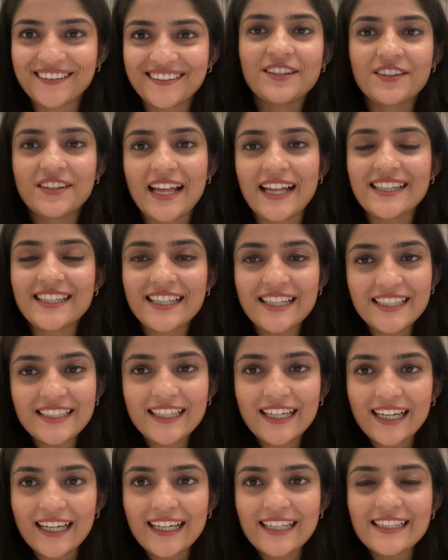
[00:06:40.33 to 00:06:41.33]
So that's it
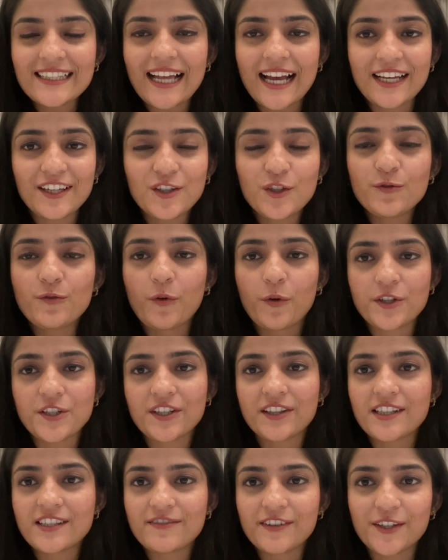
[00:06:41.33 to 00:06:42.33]
guys, thank you for watching
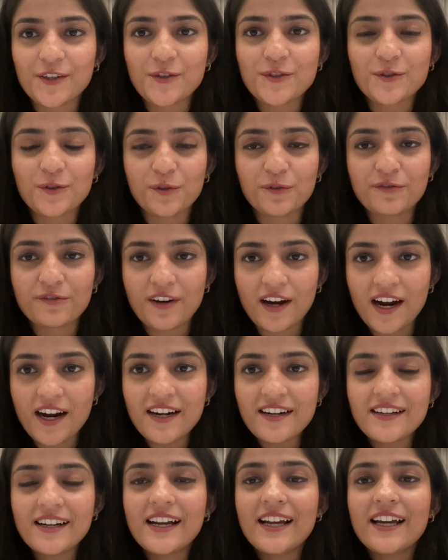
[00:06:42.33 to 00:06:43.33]
this video so
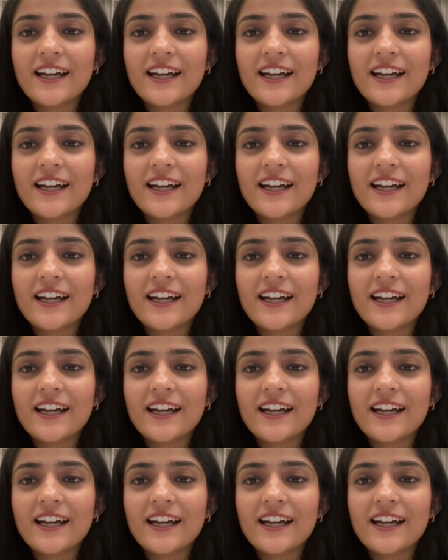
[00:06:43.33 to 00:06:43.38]
far.